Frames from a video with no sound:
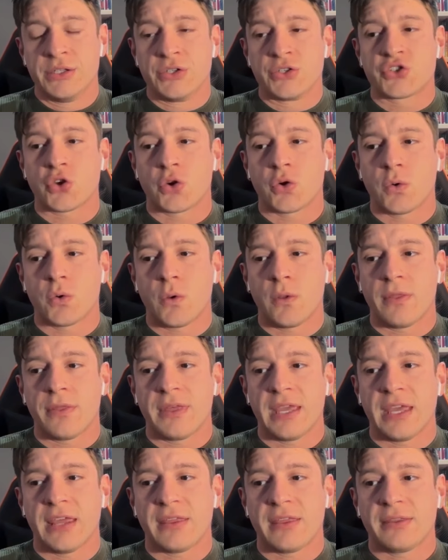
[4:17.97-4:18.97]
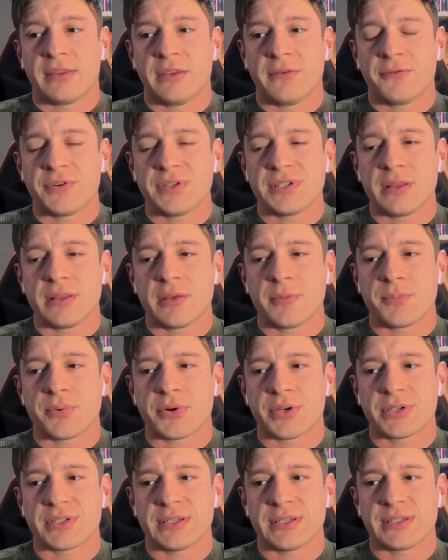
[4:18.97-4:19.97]
So the difference in the
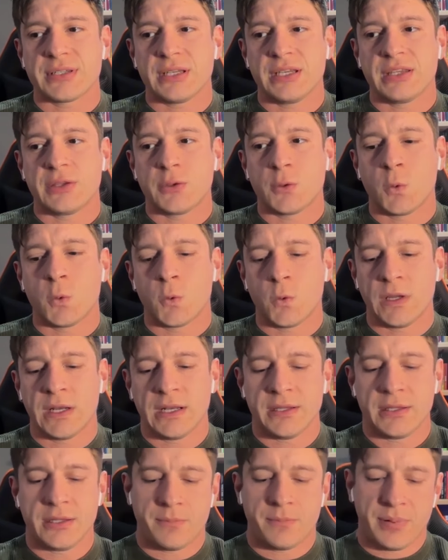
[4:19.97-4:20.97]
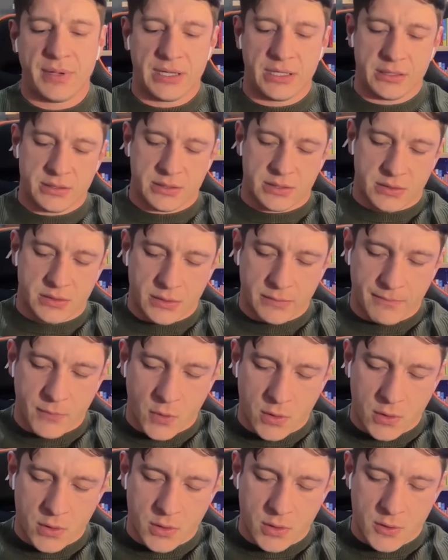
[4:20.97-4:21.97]
process, it really depends
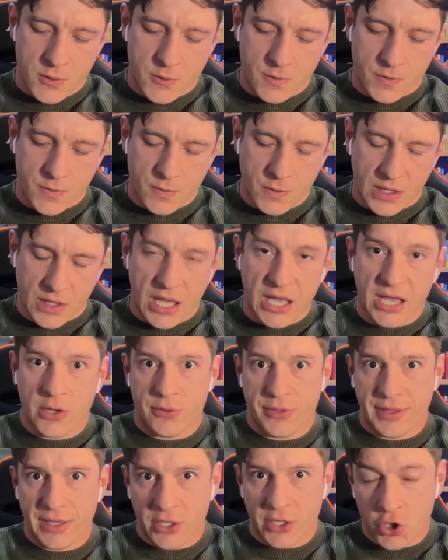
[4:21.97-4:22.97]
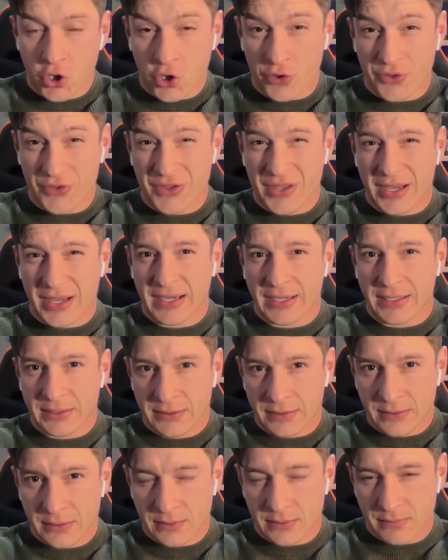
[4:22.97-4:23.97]
on how they
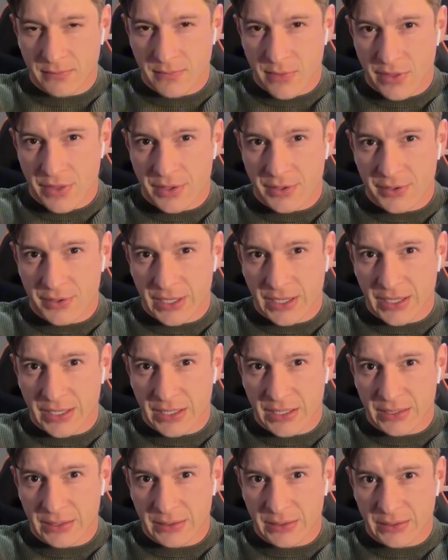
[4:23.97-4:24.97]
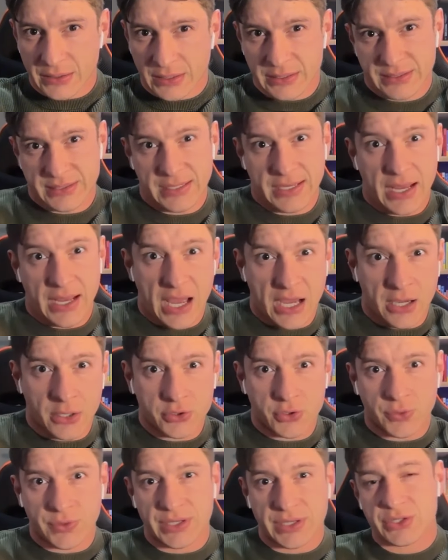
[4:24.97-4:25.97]
conduct their current, let's say,
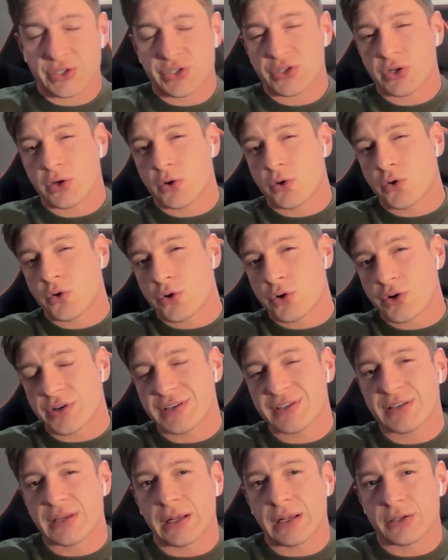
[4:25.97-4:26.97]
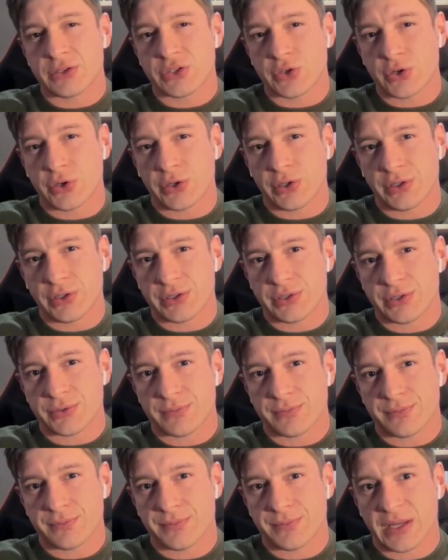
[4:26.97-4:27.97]
outreach or sales calls.
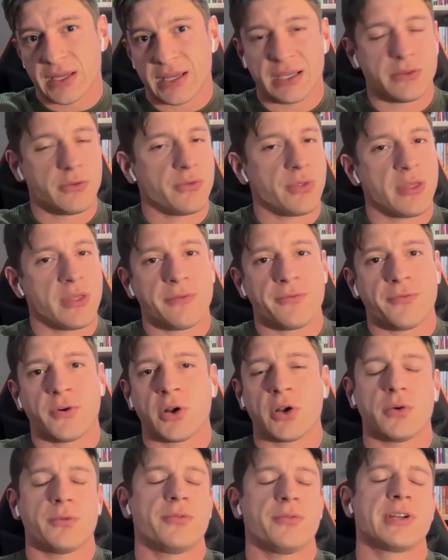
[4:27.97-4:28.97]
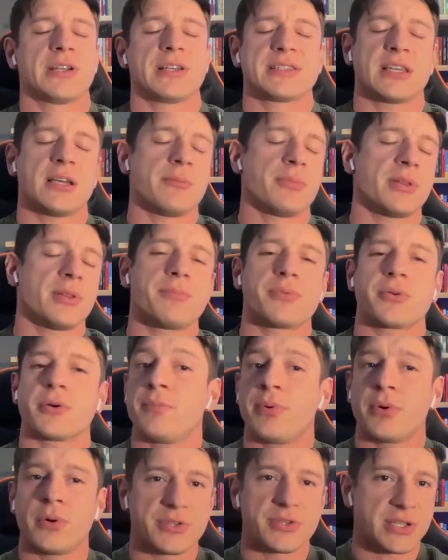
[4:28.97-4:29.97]
Like, do they follow, for example, a
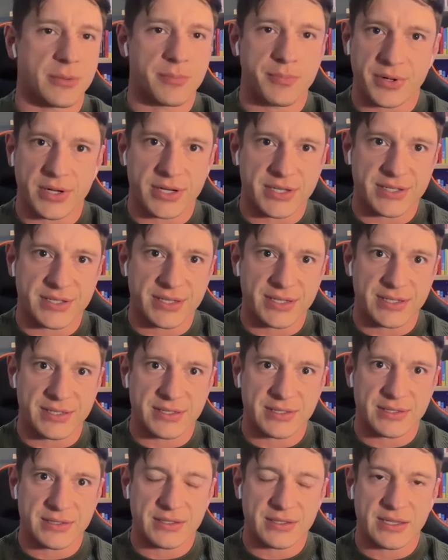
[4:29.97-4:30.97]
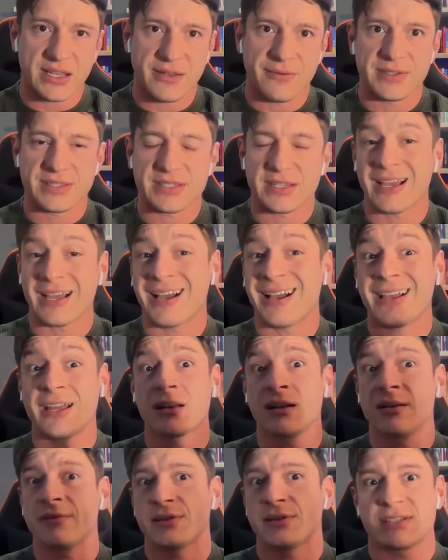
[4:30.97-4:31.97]
proposal process if it's a higher
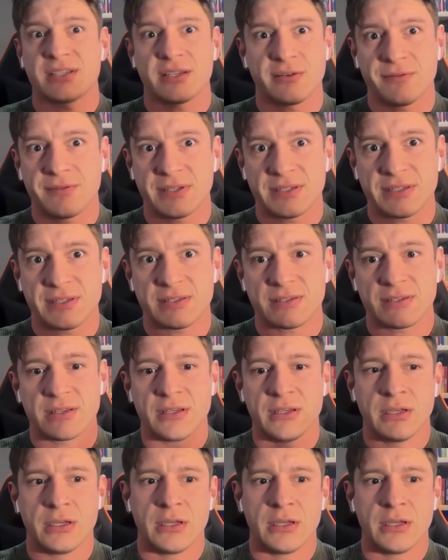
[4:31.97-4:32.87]
level service?